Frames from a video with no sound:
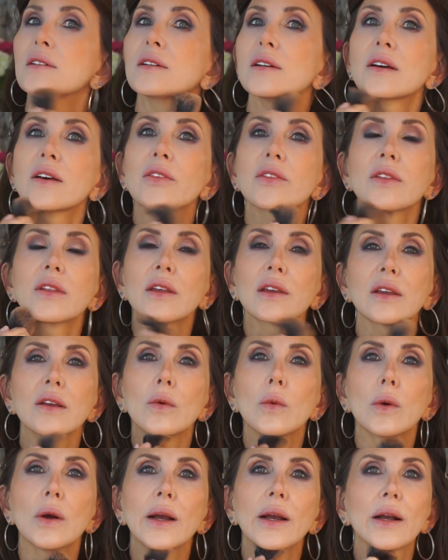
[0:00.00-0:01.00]
I
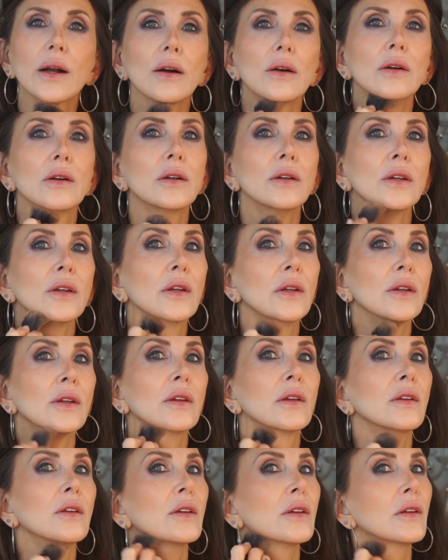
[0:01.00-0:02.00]
think, wow,
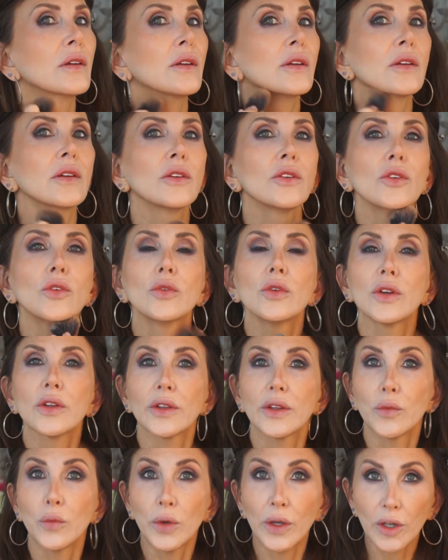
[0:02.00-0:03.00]
you
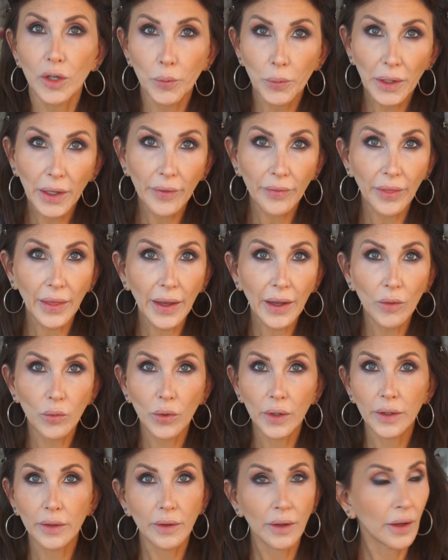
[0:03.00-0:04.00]
really went about that
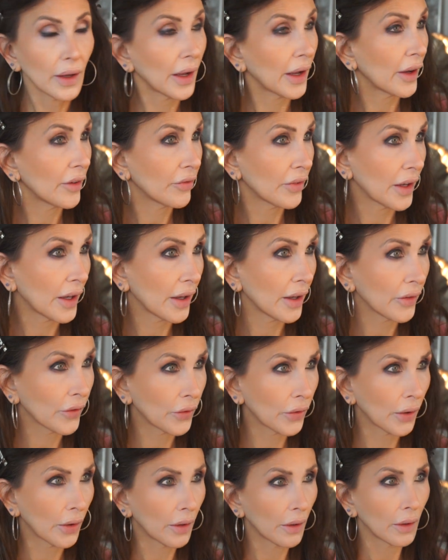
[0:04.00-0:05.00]
one
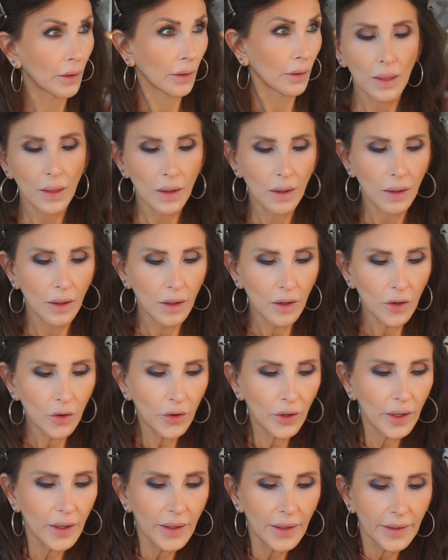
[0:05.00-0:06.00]
half-ass. All
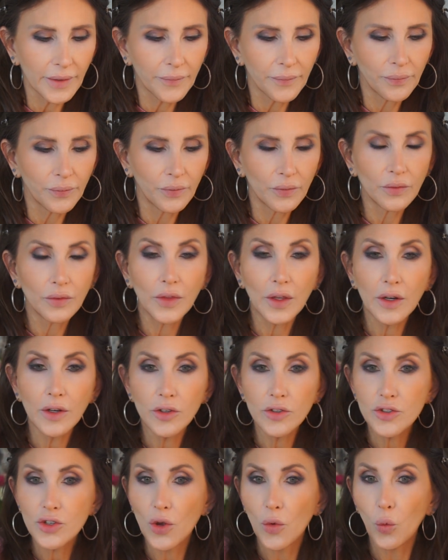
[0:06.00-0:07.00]
right,
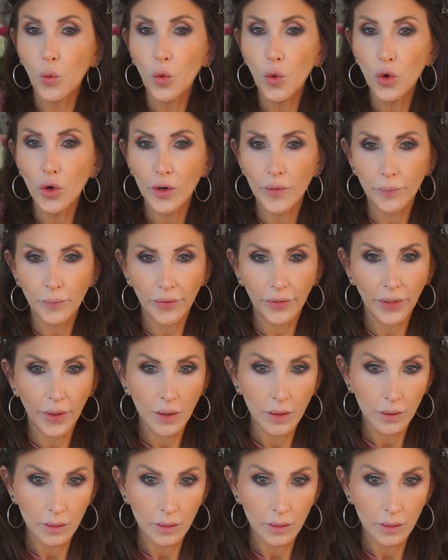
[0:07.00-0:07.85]
there's warmth.